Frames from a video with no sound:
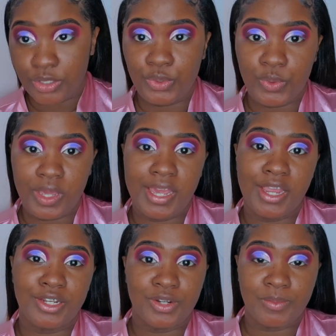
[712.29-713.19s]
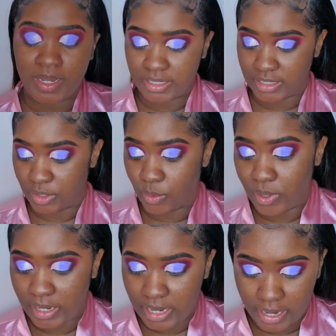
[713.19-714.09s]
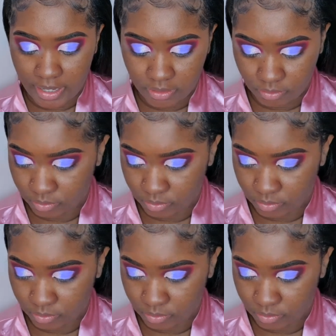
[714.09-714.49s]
do a dramatic wing line.